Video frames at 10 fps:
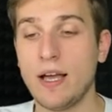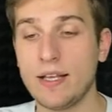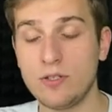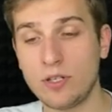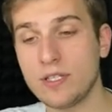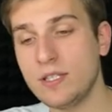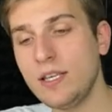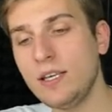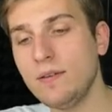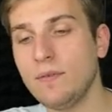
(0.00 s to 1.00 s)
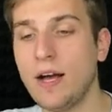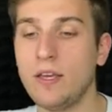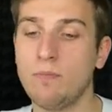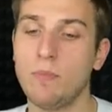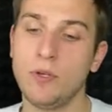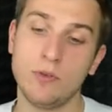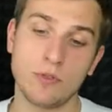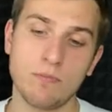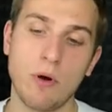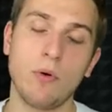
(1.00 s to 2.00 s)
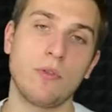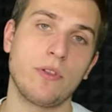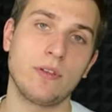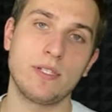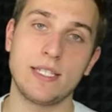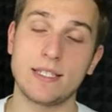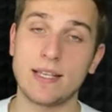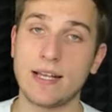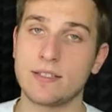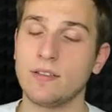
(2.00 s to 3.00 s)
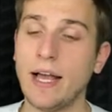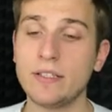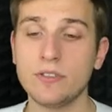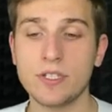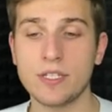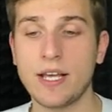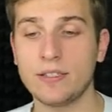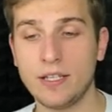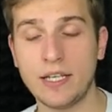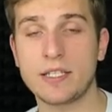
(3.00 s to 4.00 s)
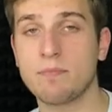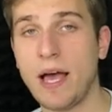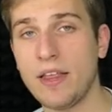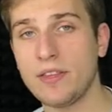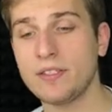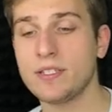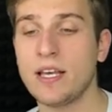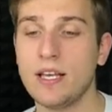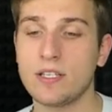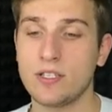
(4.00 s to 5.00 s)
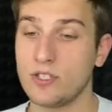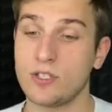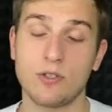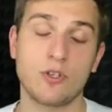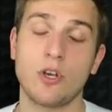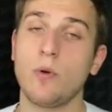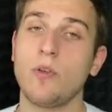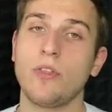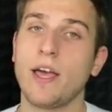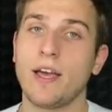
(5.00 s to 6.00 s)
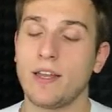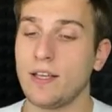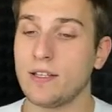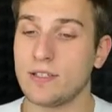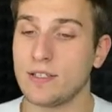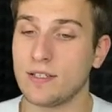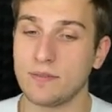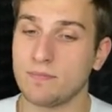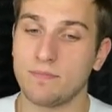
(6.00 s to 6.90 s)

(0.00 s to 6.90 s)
As you can see, I use both CSS selectors and XPaths just to show you that it's a